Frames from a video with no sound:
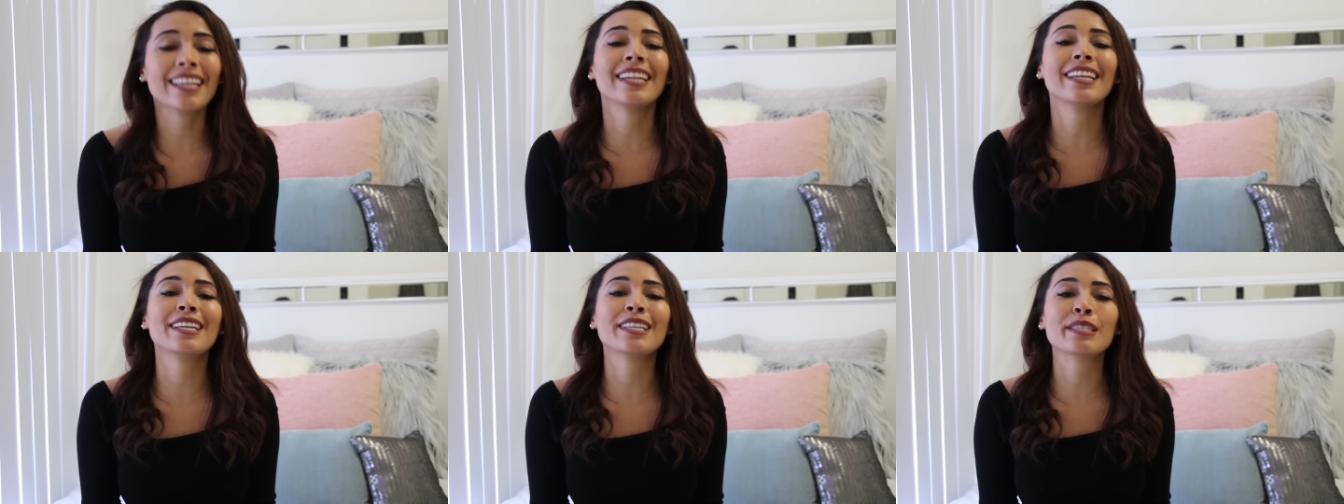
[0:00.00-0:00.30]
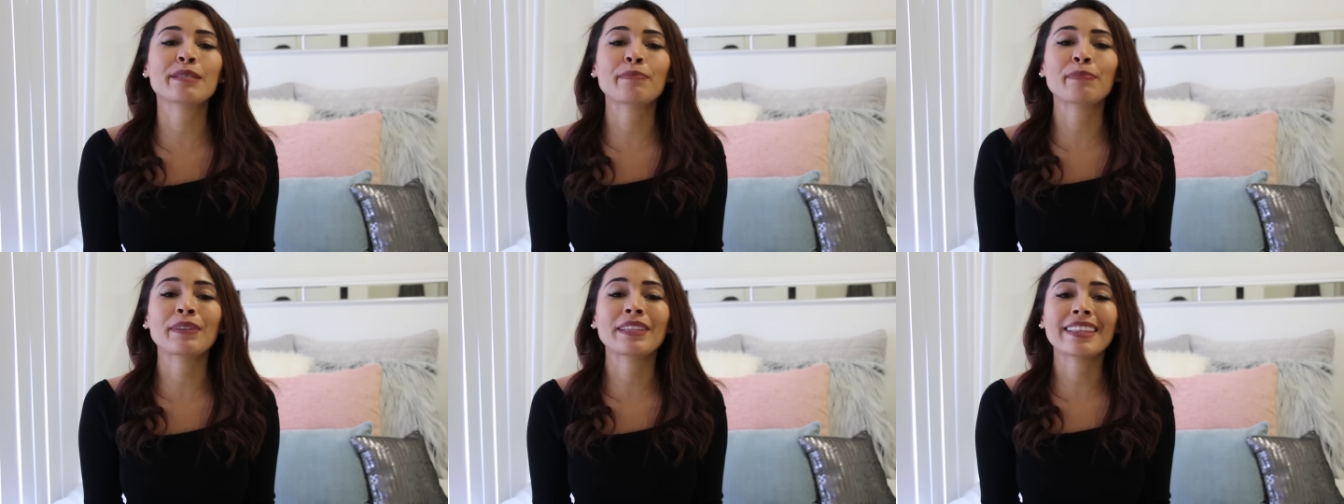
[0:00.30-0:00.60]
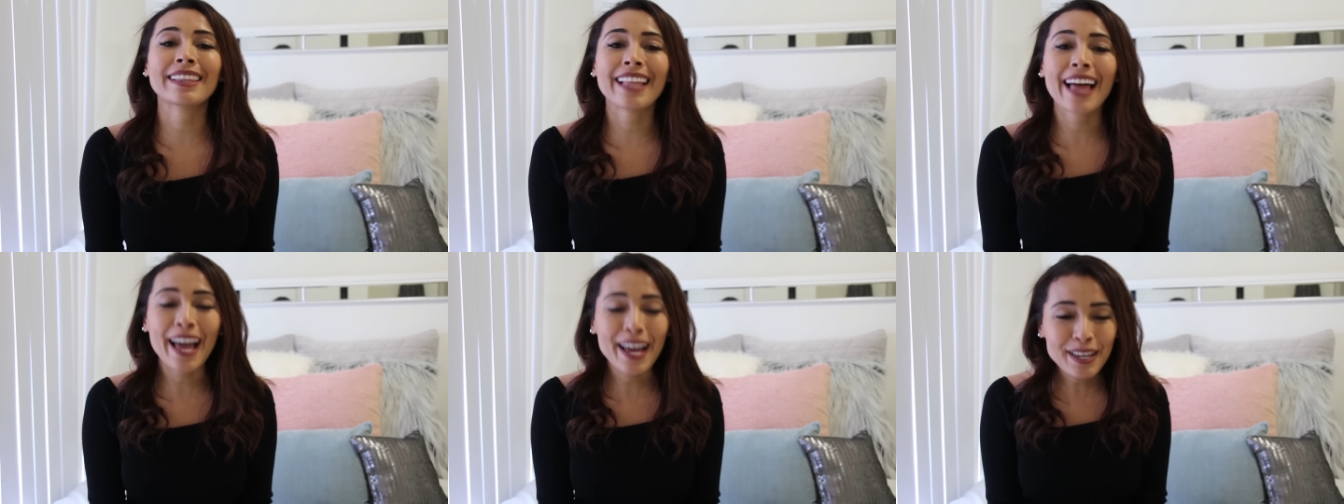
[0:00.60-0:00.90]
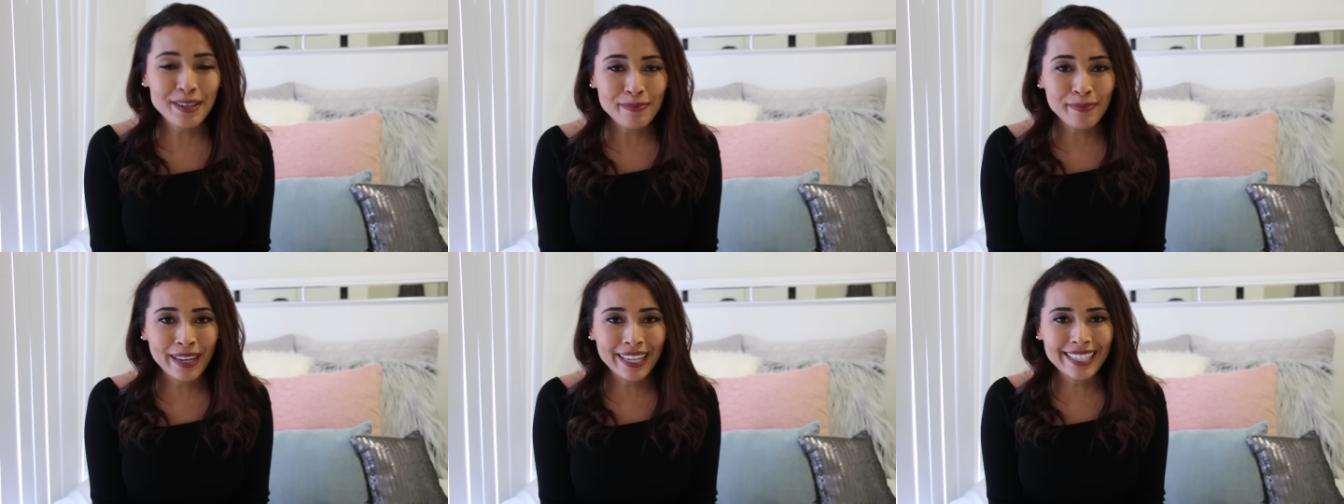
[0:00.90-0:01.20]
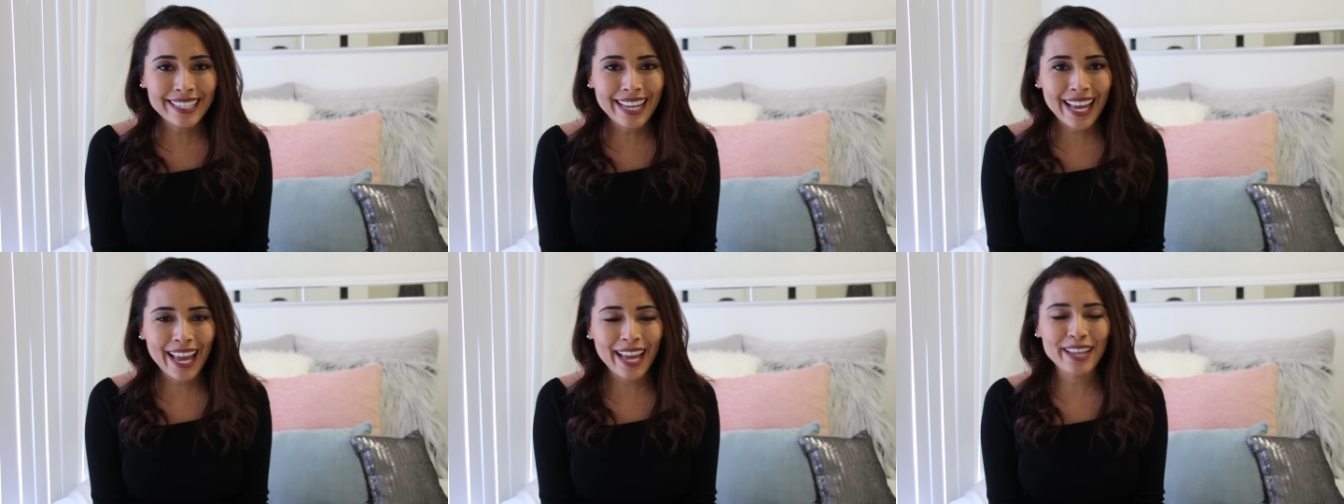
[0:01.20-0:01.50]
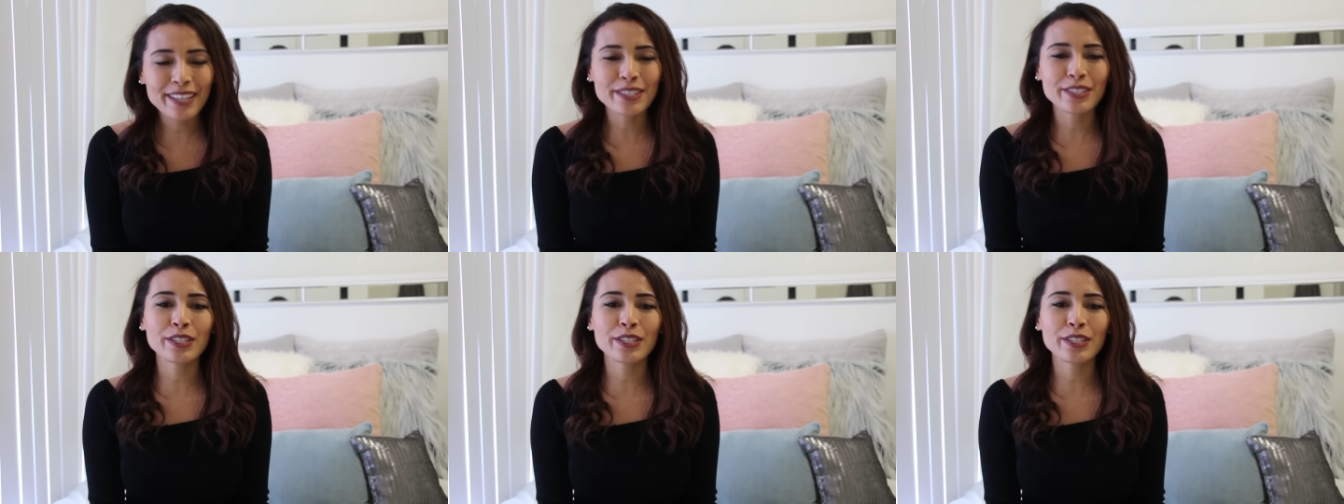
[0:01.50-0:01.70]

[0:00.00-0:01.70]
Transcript: It is Black Monday,